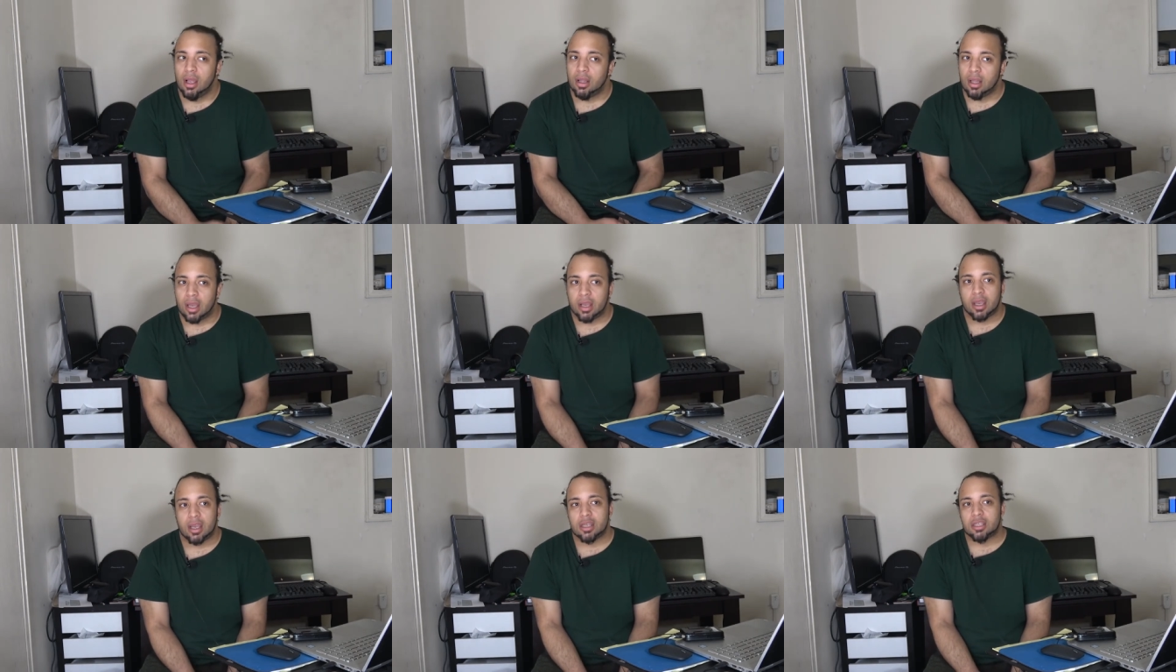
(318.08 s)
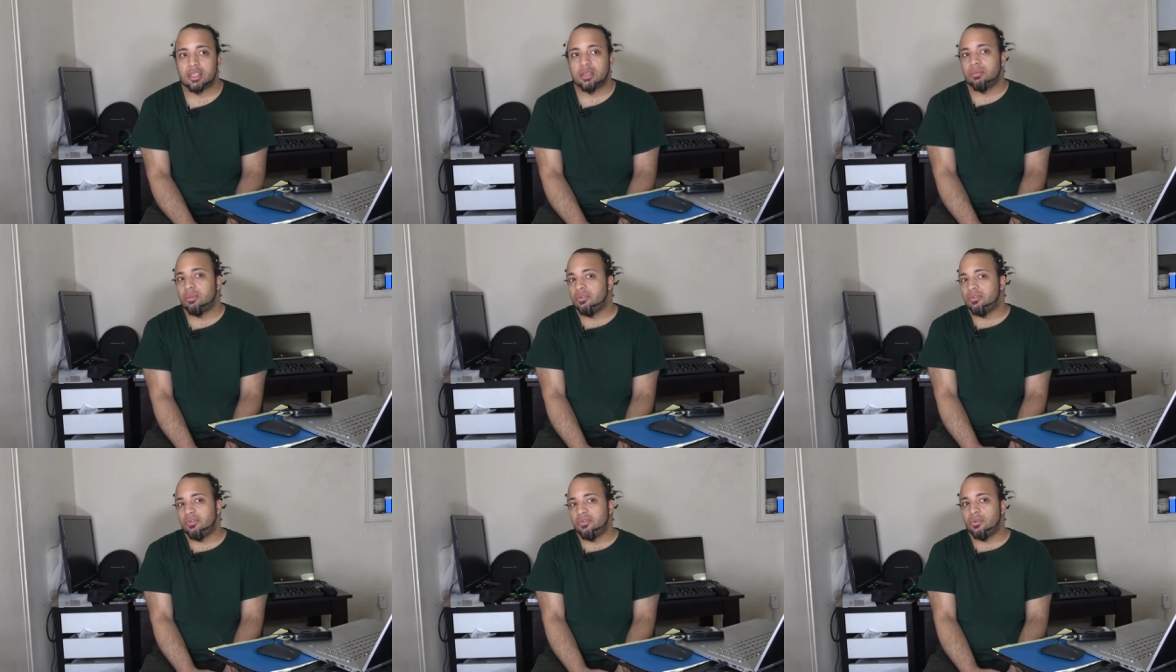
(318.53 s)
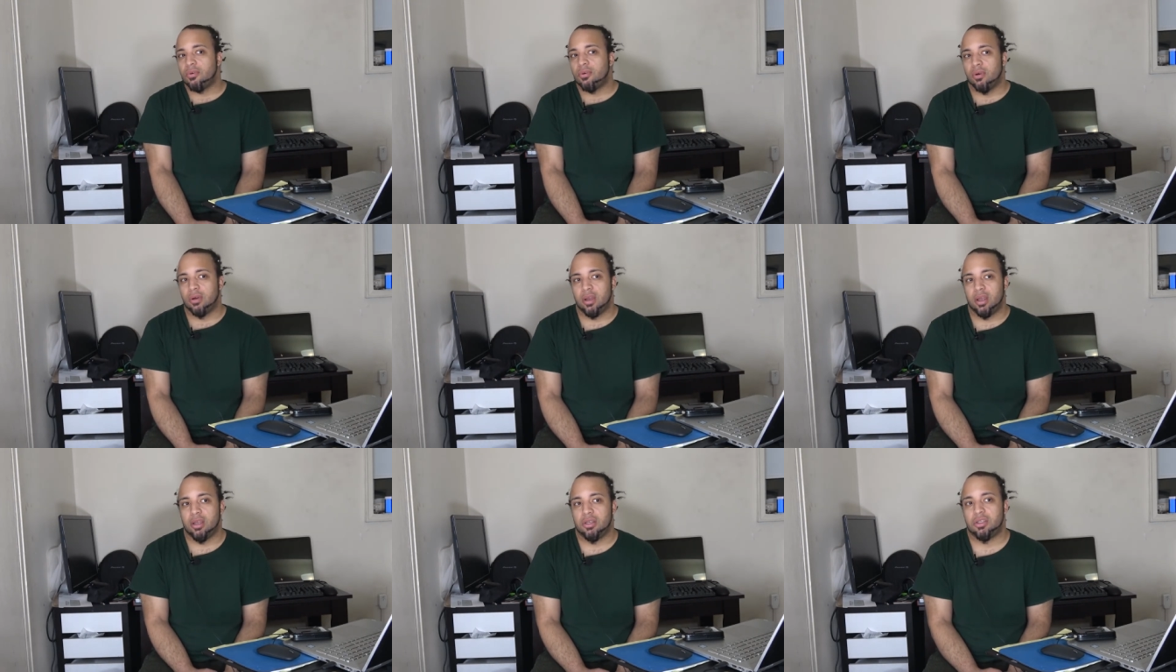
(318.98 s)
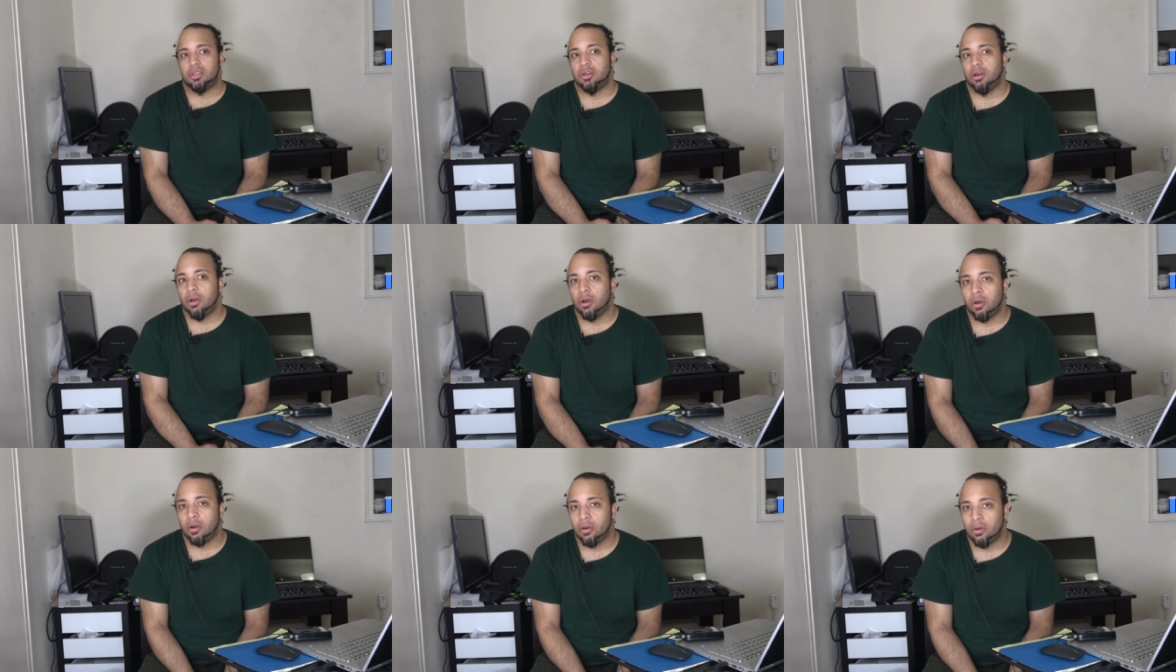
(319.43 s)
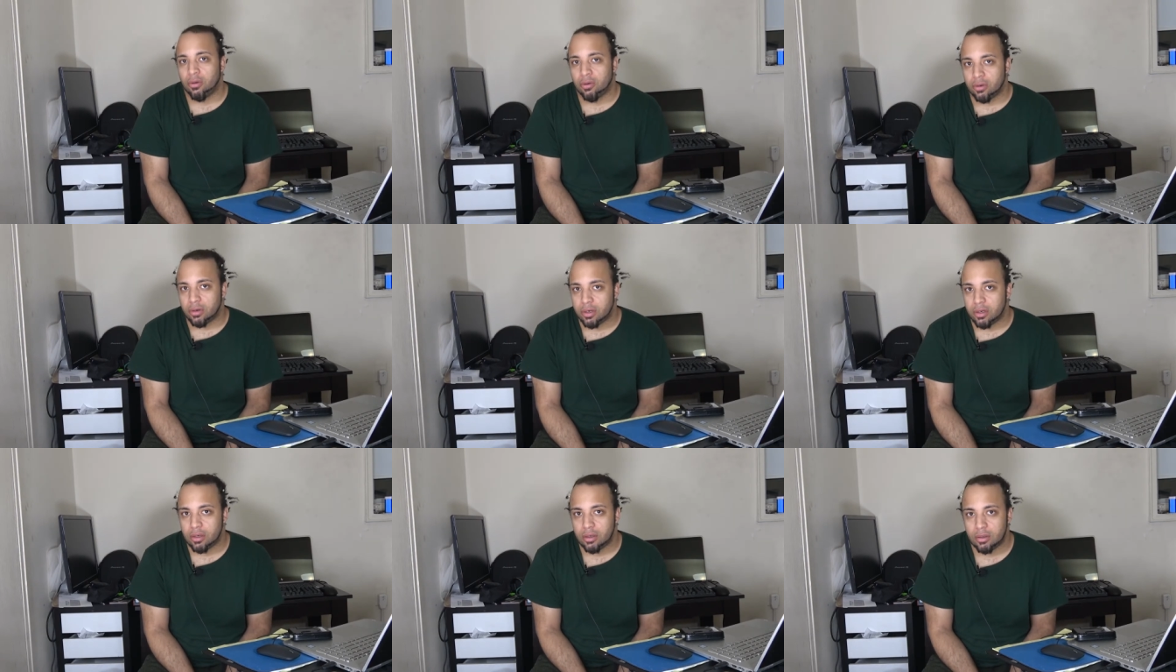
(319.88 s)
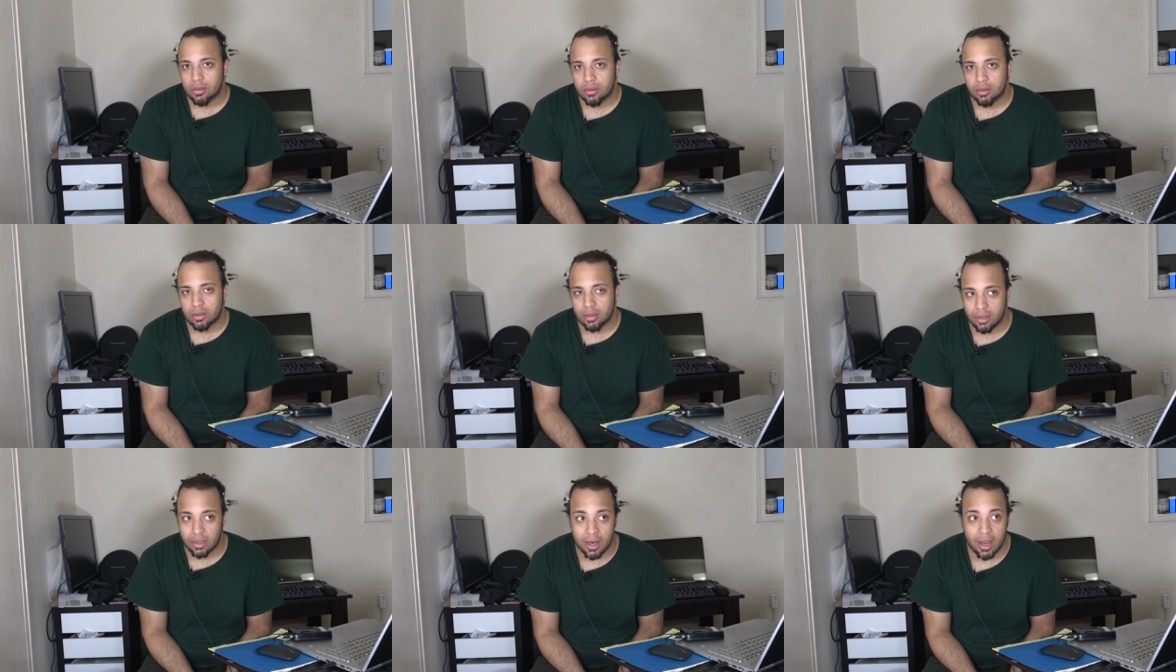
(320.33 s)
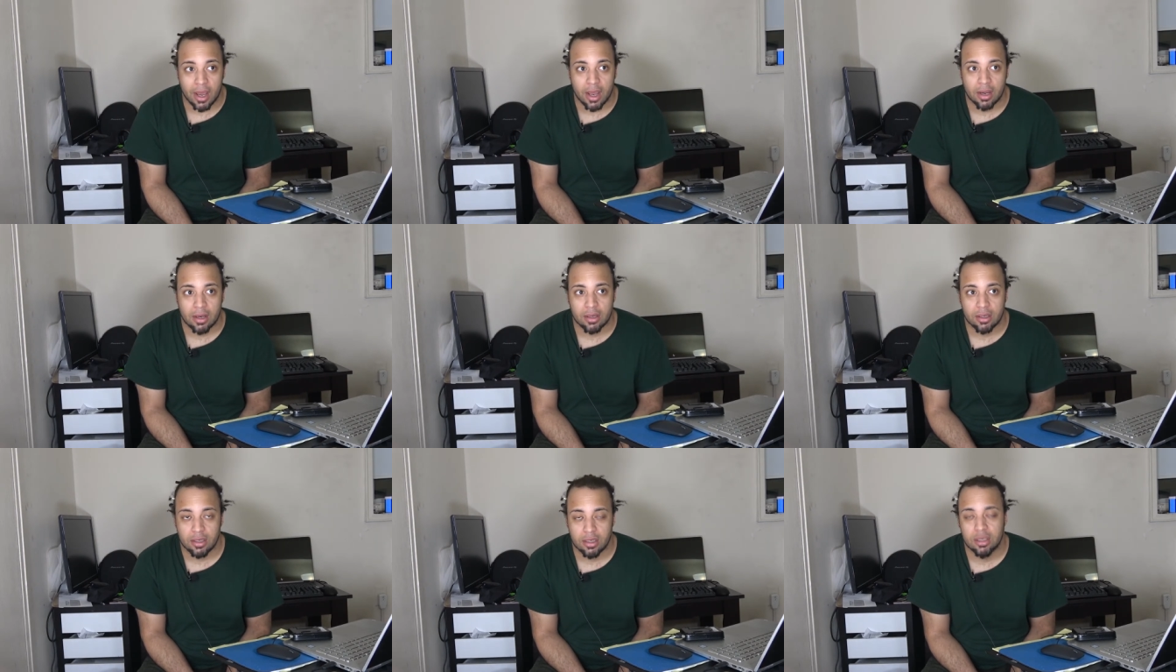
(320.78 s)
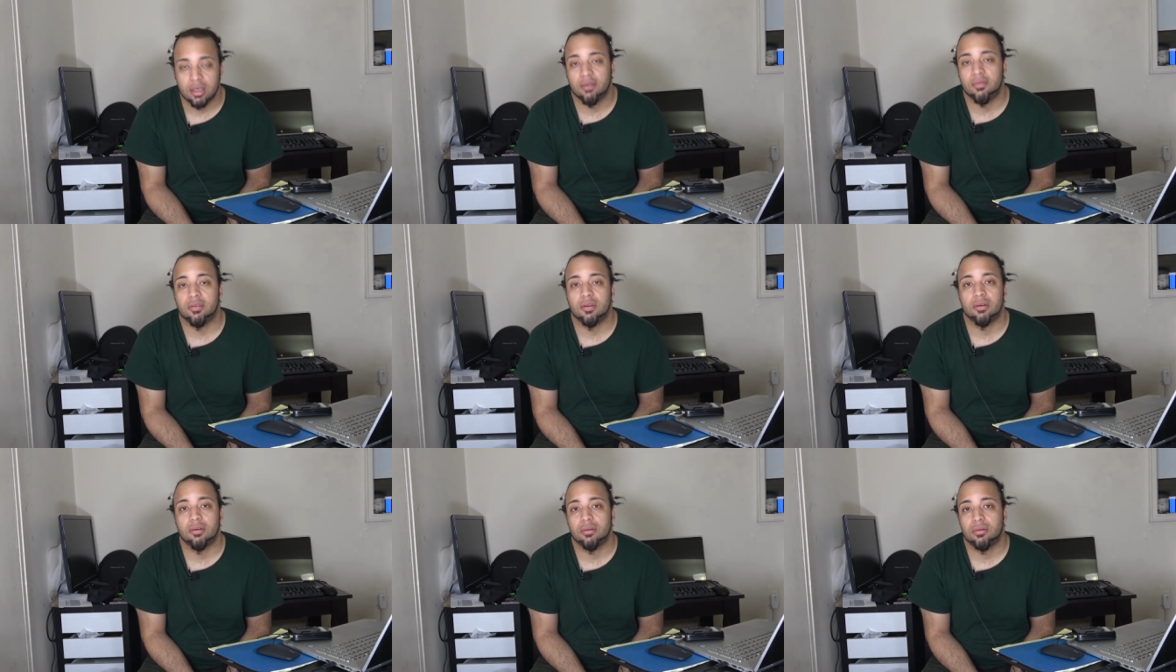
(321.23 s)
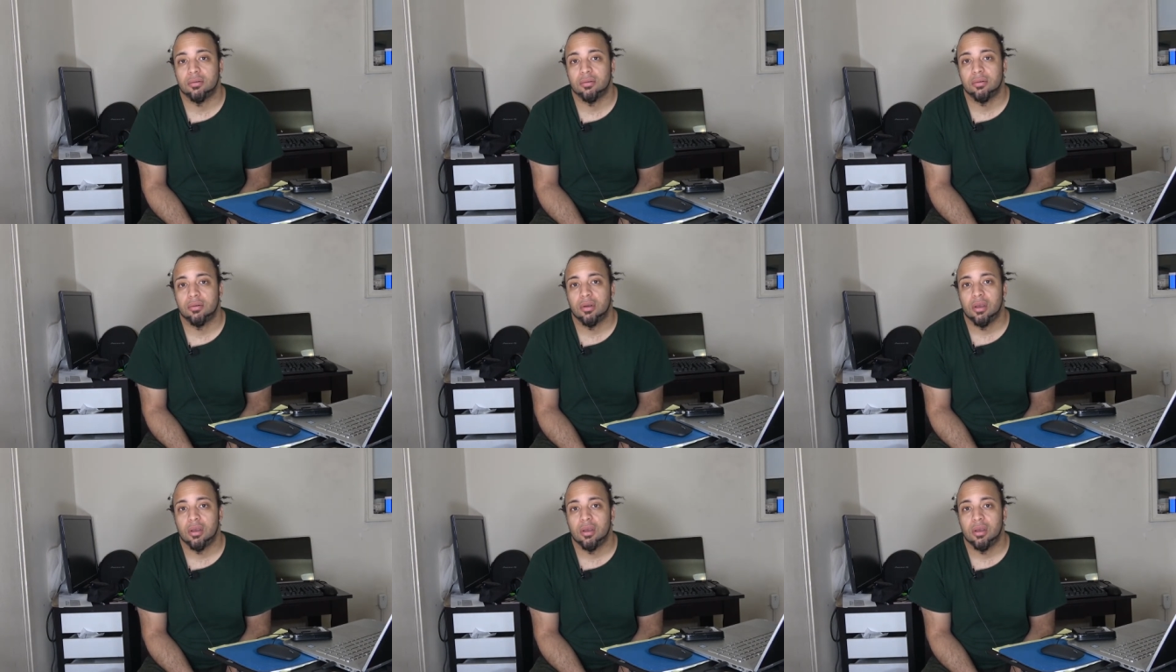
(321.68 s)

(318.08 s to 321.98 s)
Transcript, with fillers: like I said before, it's earned, not given.